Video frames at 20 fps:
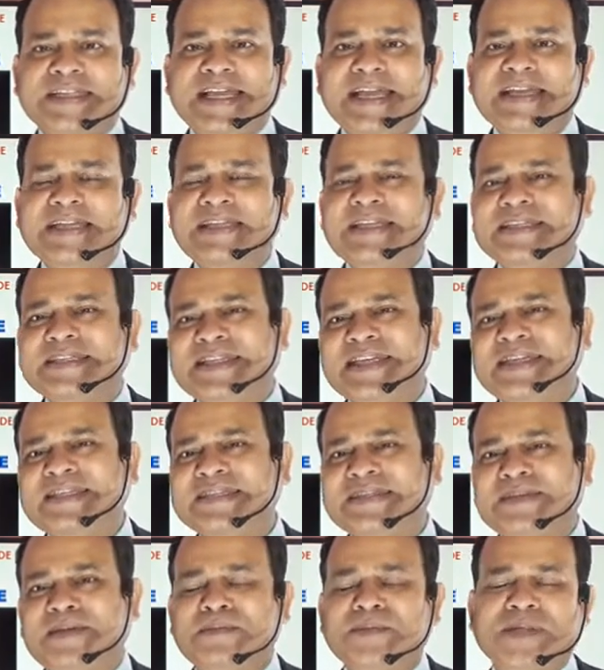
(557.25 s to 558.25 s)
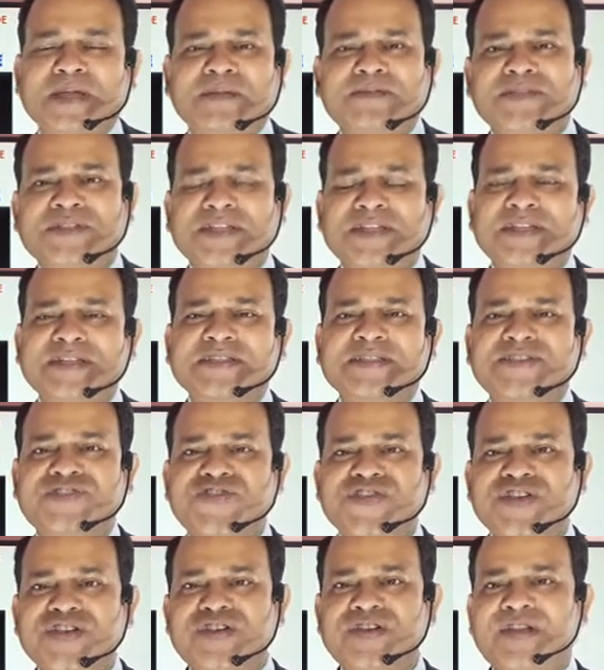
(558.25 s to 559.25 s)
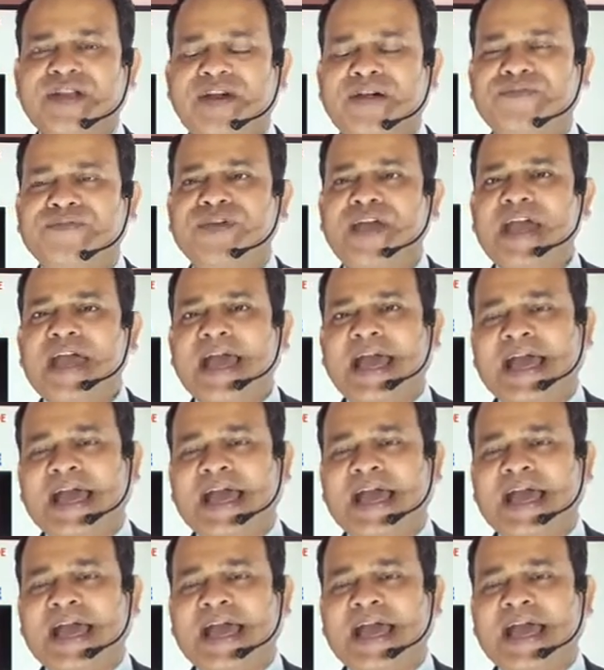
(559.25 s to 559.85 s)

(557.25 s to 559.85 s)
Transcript: then the thing sometimes is triggered off